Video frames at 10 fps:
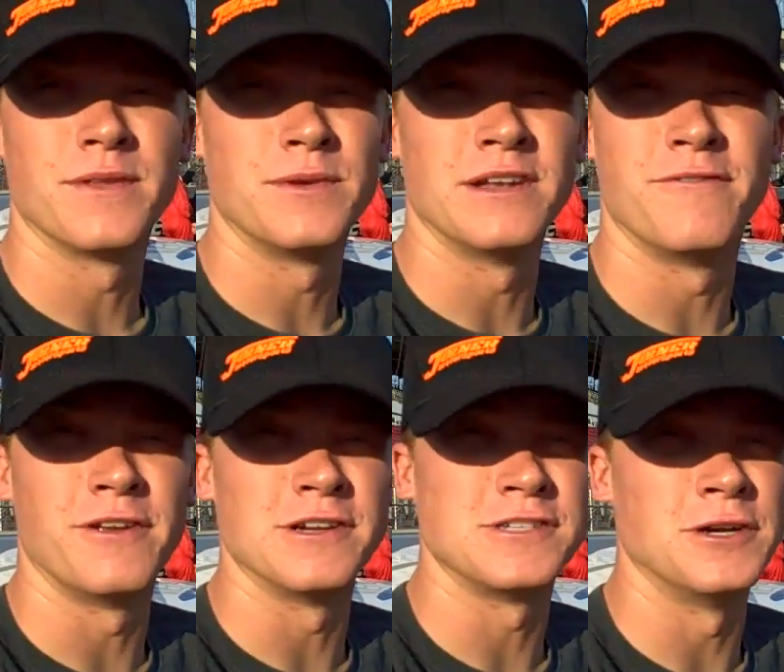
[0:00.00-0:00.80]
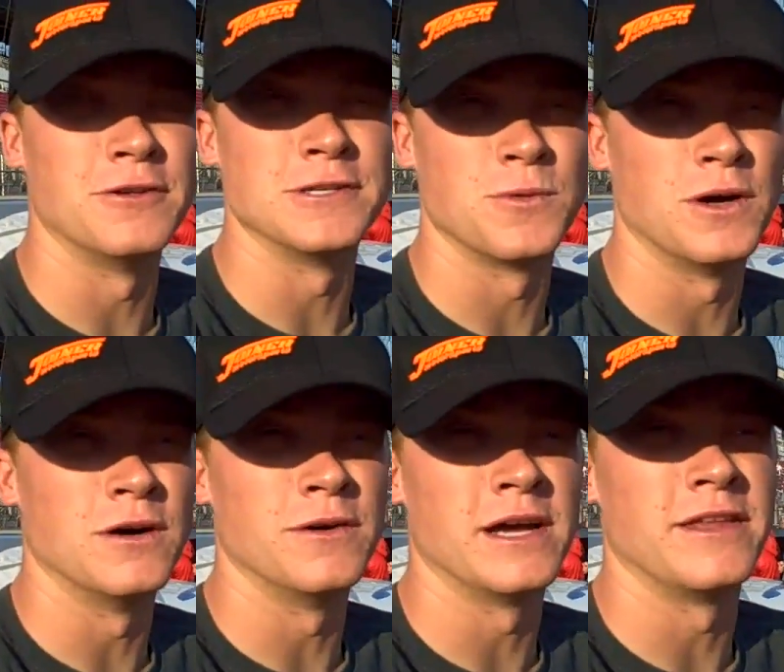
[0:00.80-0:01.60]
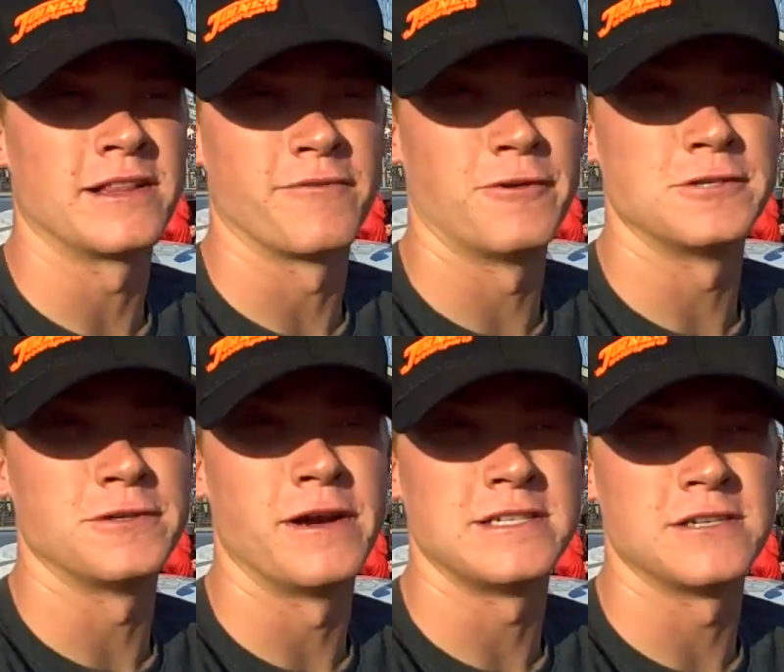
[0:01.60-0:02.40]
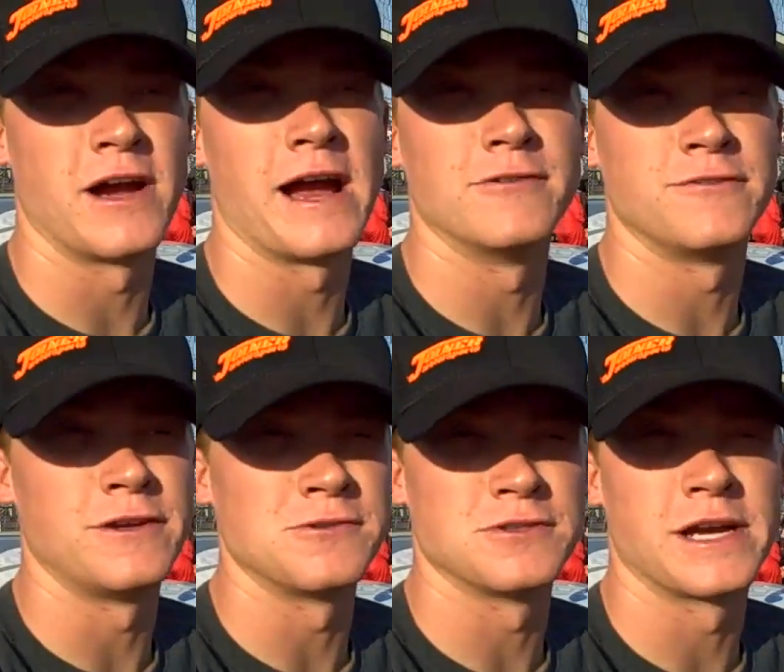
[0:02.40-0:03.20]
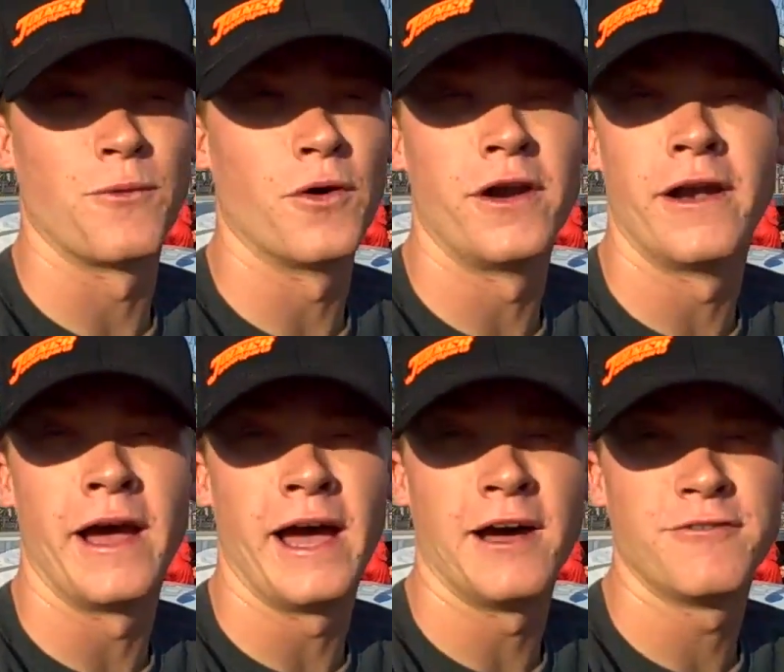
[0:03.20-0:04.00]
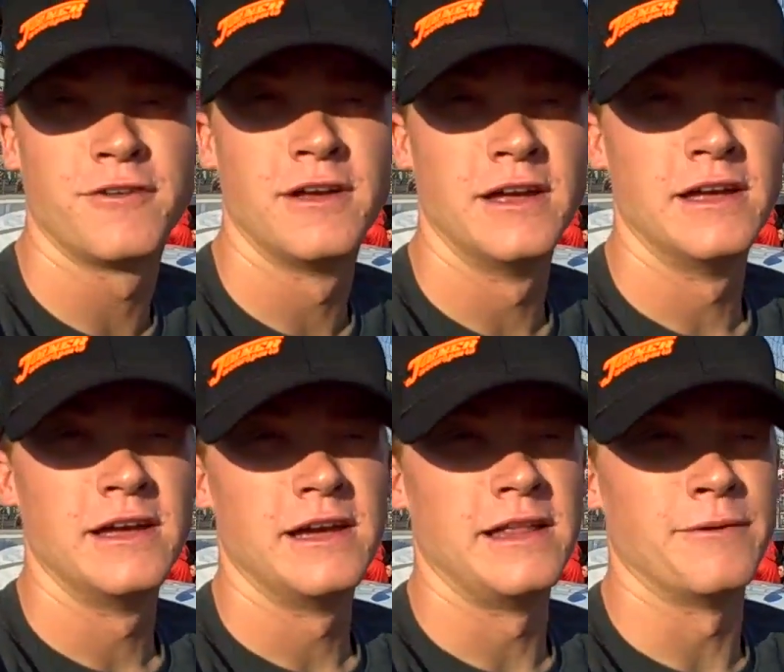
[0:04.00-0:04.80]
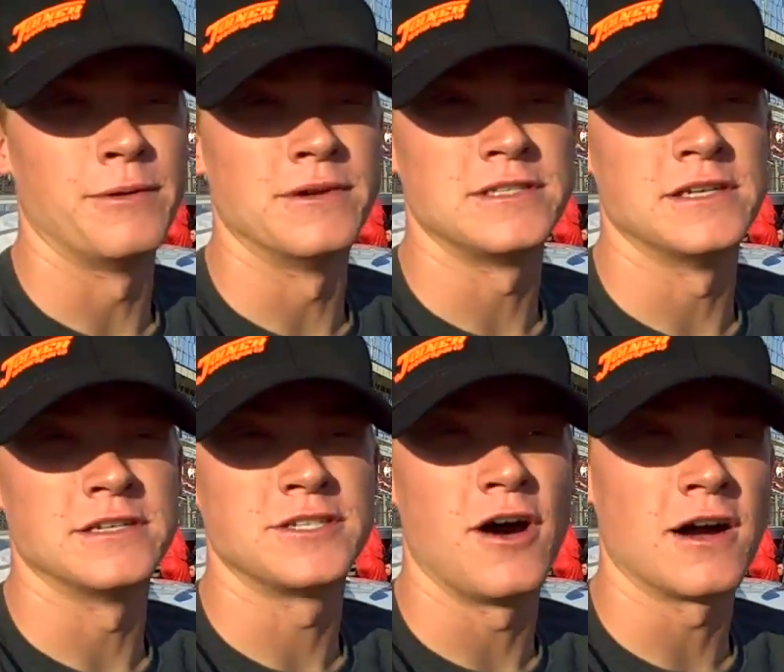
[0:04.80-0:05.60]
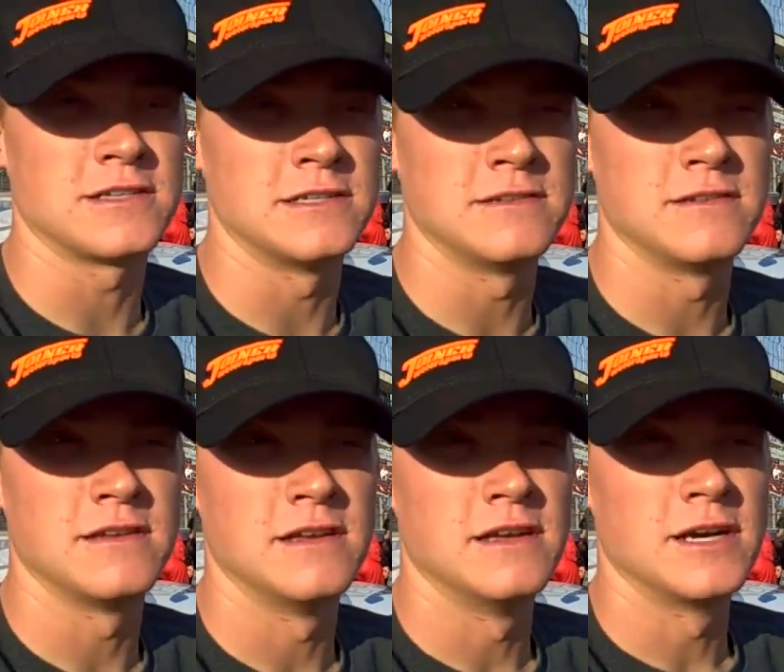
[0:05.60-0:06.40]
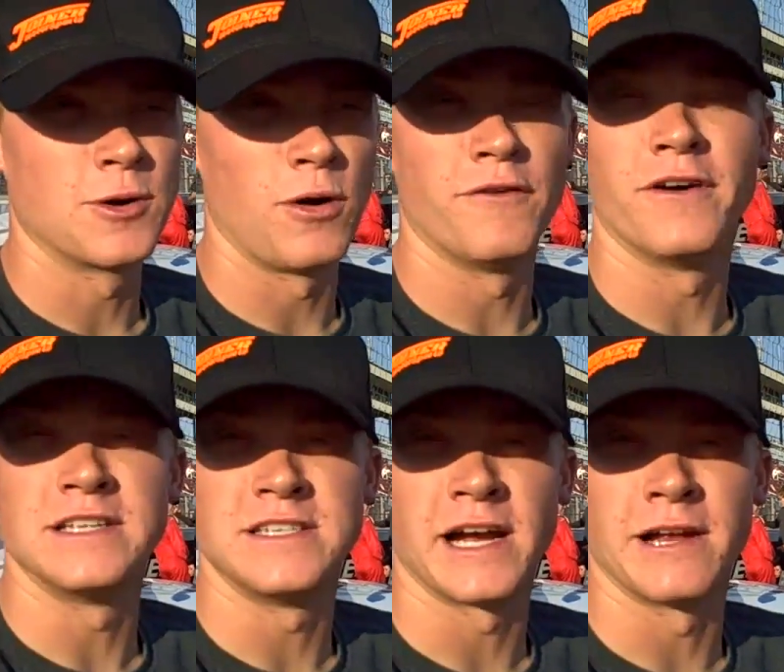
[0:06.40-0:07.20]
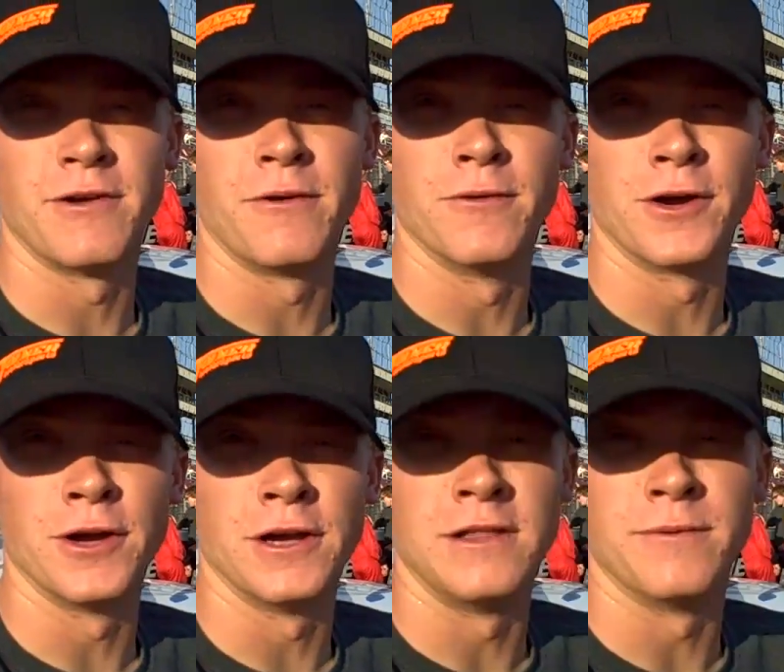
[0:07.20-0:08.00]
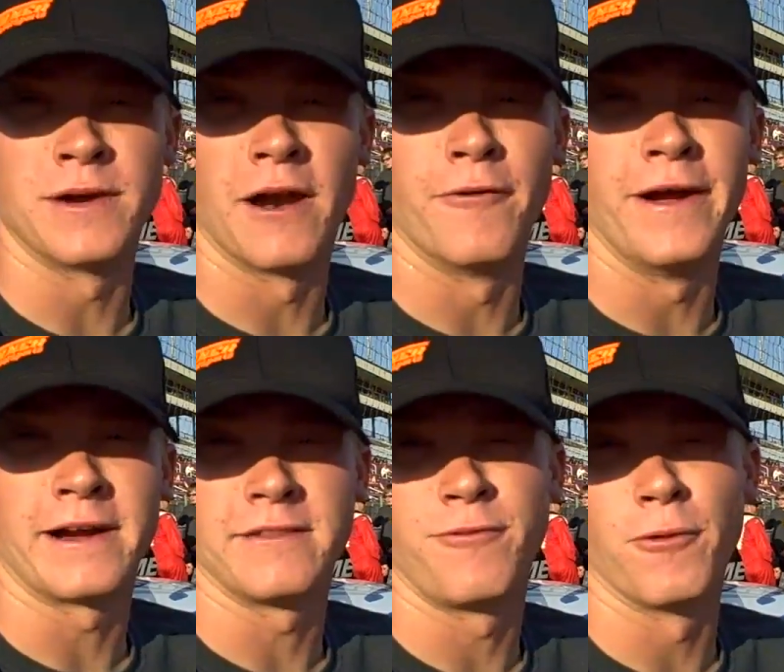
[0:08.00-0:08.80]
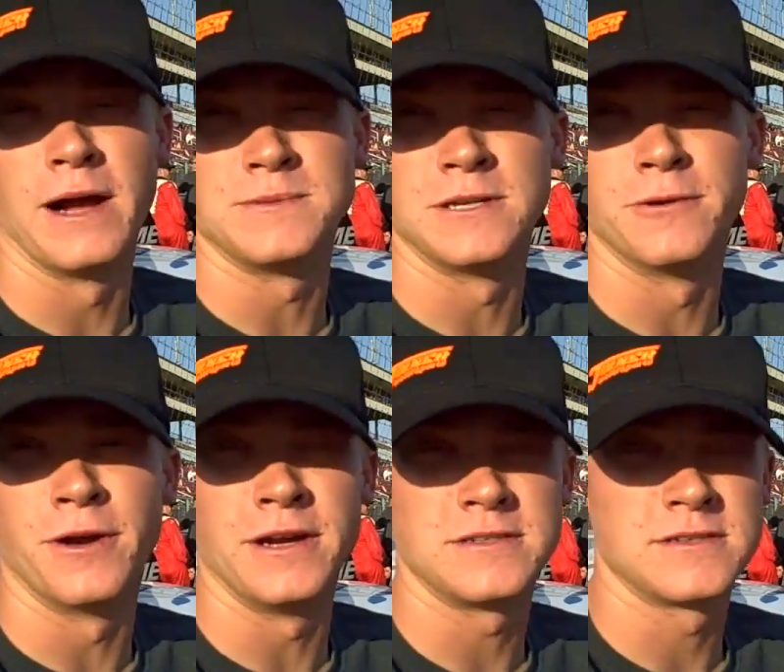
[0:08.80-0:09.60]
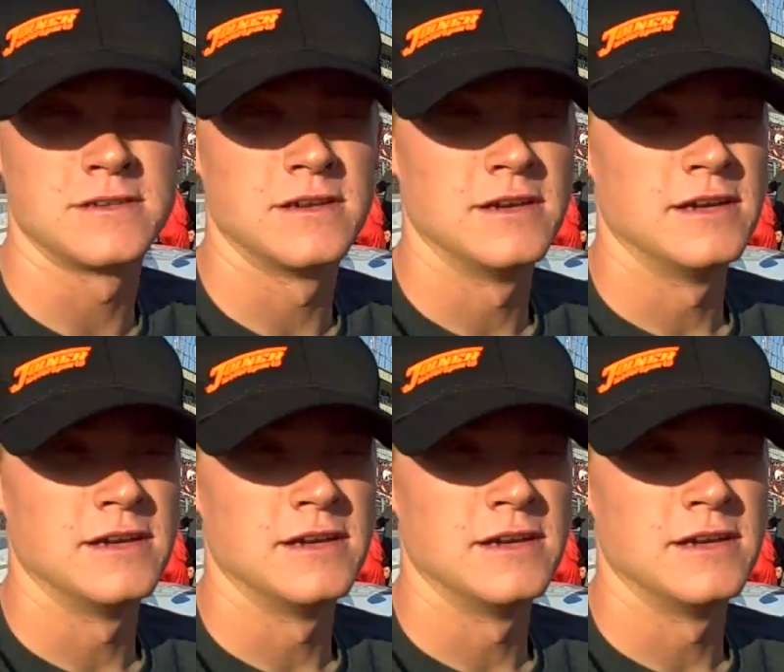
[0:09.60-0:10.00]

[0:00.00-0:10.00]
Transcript: We didn't finish nearly as well. We had like the first three races, our average finish was like one and a half. And then we went to Stockton, qualified second, ran real good, and then we got wrecked, full laps into the race.